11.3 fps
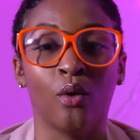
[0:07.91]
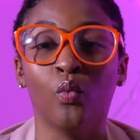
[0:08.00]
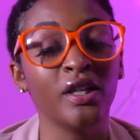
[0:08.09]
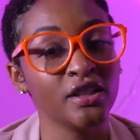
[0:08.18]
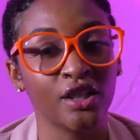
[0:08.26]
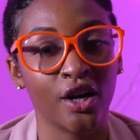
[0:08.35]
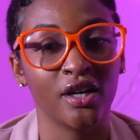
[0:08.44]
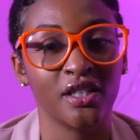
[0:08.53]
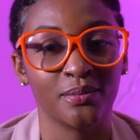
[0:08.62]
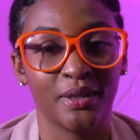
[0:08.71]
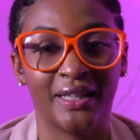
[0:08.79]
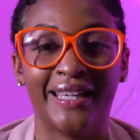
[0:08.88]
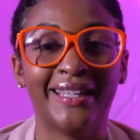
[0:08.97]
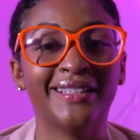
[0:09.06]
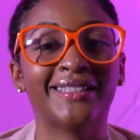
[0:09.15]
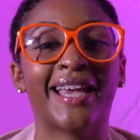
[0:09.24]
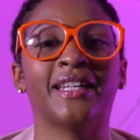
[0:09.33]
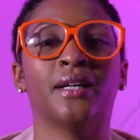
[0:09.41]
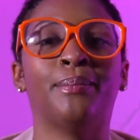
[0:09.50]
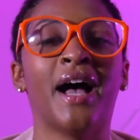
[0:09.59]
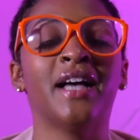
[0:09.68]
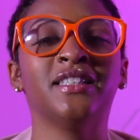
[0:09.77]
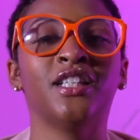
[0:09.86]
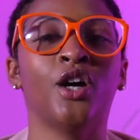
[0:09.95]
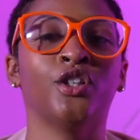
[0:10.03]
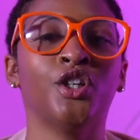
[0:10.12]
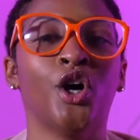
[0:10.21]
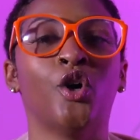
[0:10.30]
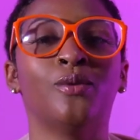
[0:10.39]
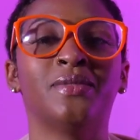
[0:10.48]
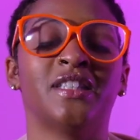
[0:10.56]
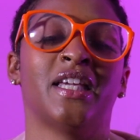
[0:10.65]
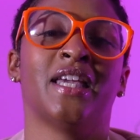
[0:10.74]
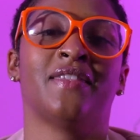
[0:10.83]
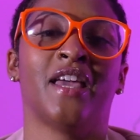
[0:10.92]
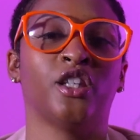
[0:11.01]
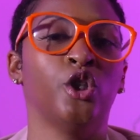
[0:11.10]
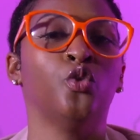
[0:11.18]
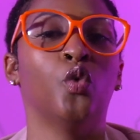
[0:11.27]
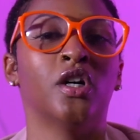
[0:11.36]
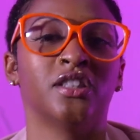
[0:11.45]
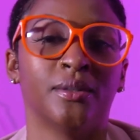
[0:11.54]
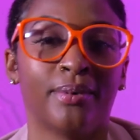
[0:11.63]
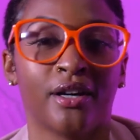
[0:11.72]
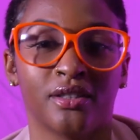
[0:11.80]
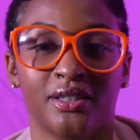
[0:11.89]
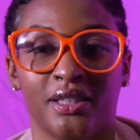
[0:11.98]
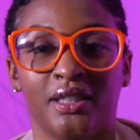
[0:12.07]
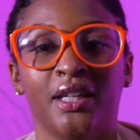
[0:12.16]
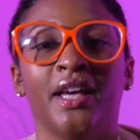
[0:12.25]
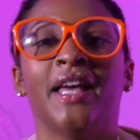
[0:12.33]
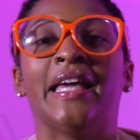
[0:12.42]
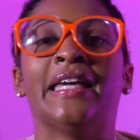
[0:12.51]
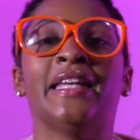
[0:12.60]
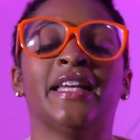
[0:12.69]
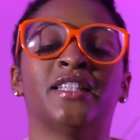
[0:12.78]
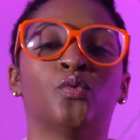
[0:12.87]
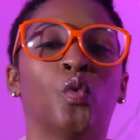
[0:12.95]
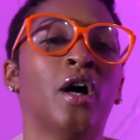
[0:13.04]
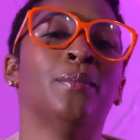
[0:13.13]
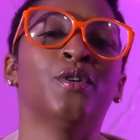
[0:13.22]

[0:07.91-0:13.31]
What is earnest money? It is a deposit on the home saying that you want to purchase it. It is 1%